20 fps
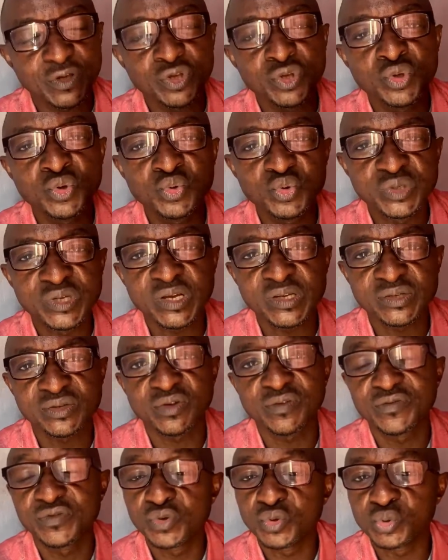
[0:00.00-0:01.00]
users
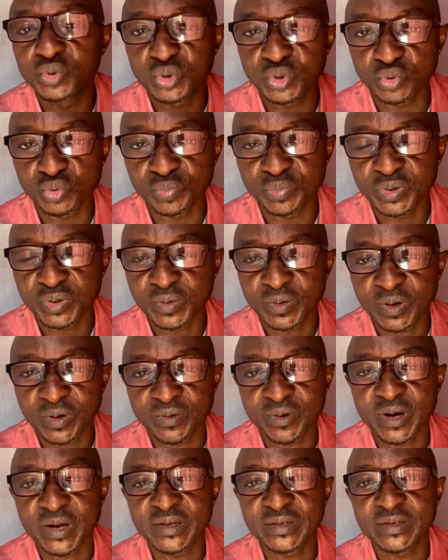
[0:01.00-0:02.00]
of YouTube. All
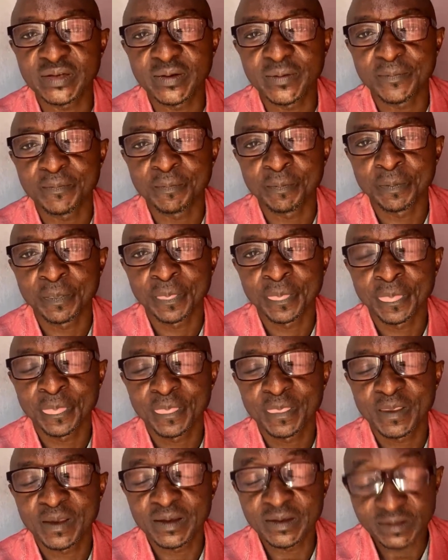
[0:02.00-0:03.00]
right,
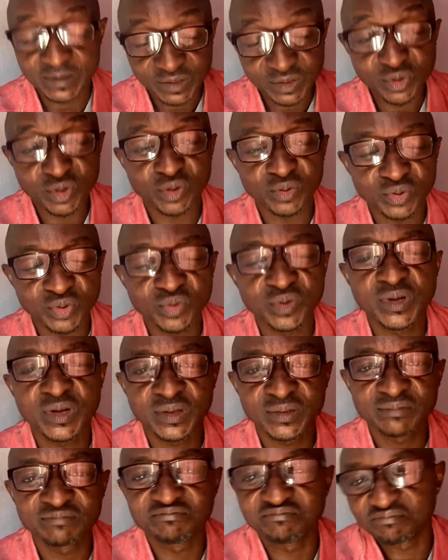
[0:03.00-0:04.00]
it's not. You
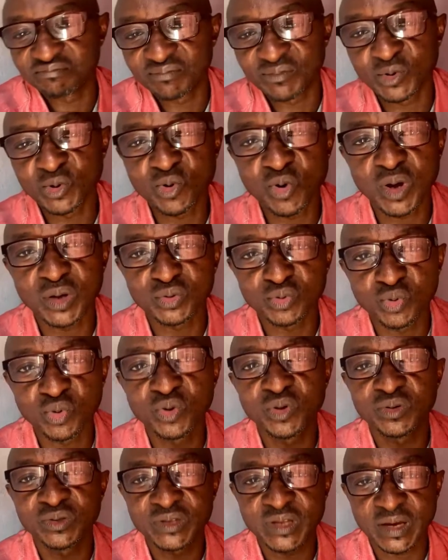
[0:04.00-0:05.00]
can go and
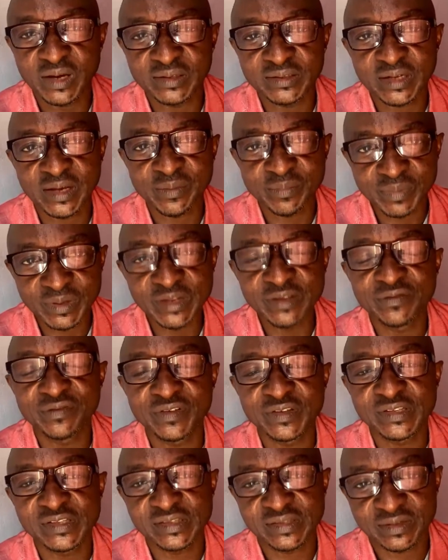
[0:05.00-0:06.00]
Google that. I believe
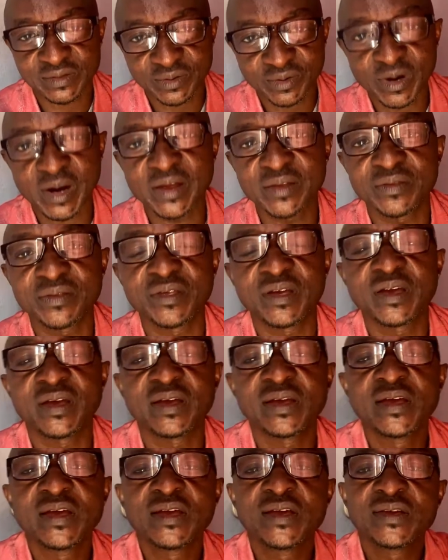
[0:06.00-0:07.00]
it's right there.
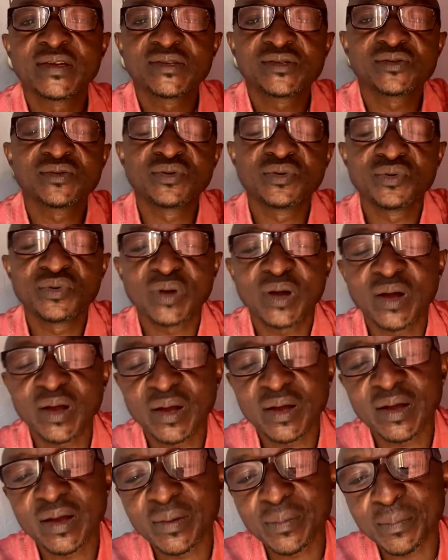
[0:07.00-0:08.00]
So
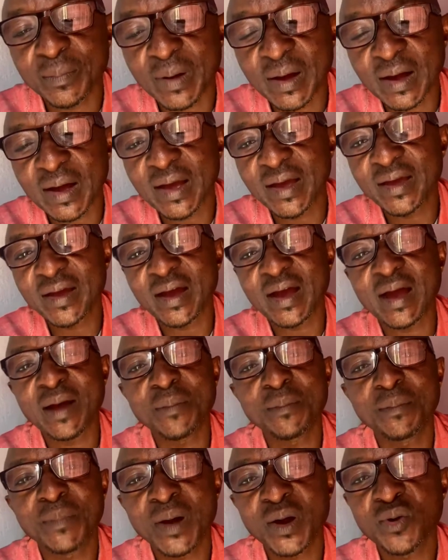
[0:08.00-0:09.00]
I
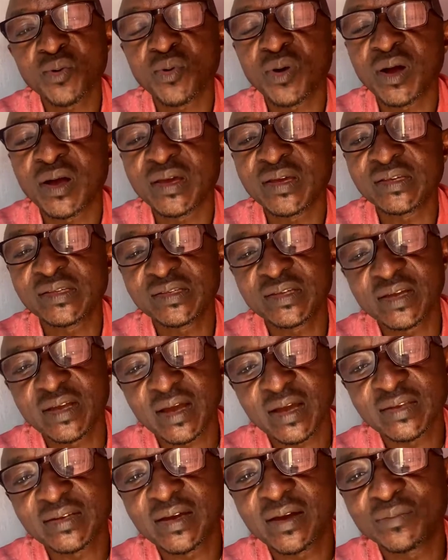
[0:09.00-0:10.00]
Marwa is the
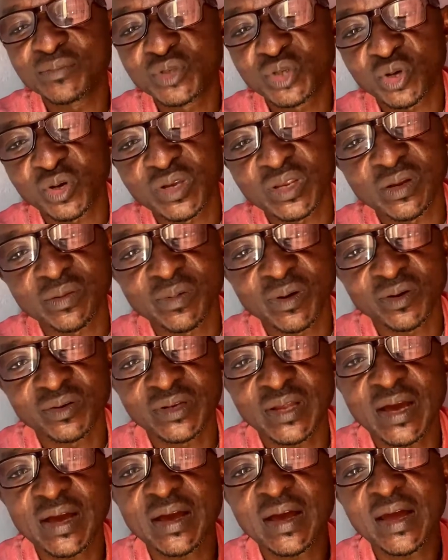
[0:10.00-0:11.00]
guy that I'm talking about.
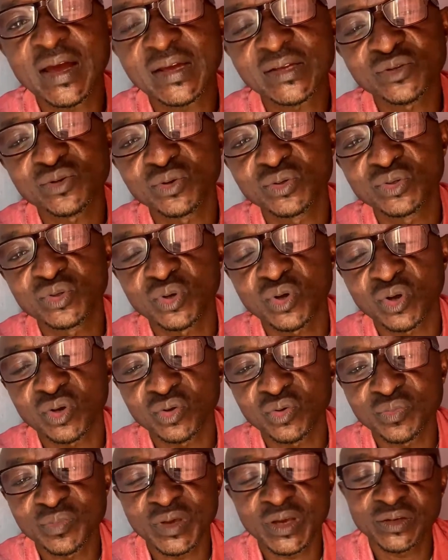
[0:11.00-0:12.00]
That guy has gone to
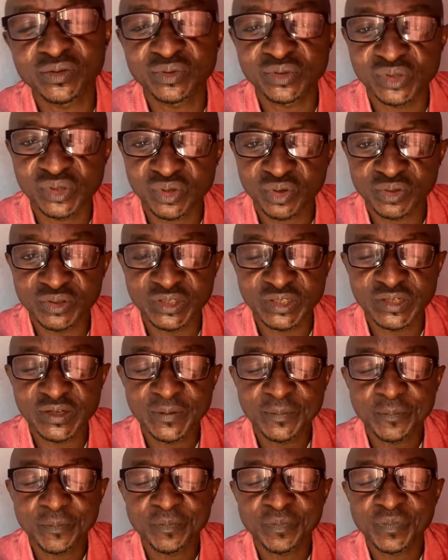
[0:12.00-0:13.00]
Colombia to study,
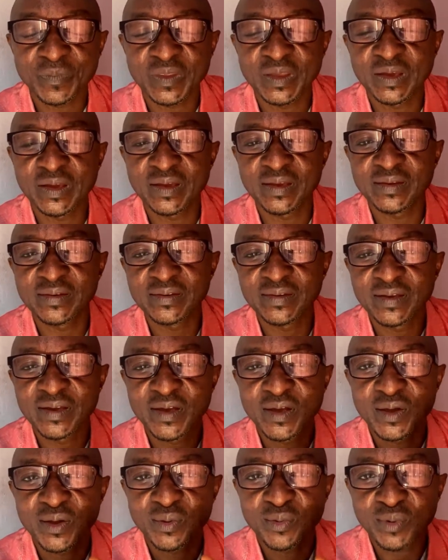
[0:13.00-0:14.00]
and
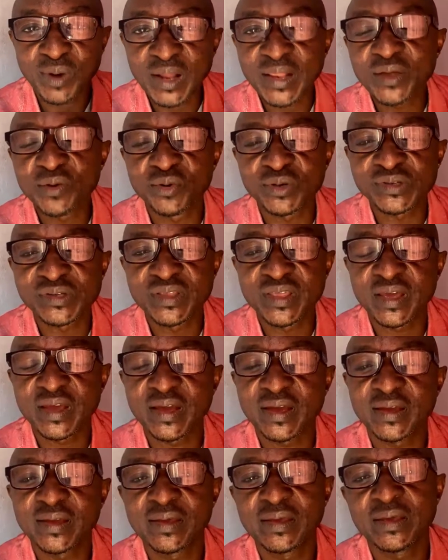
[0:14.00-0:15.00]
while he was there,
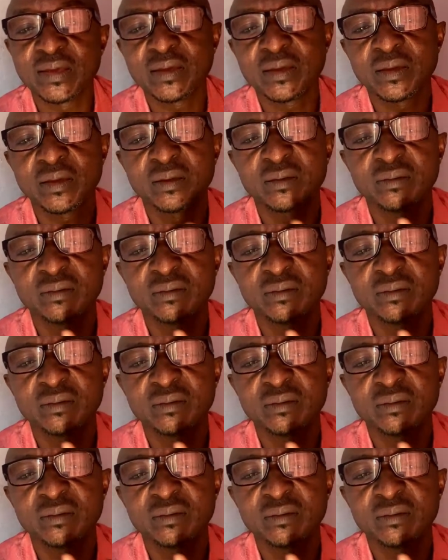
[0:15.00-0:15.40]
he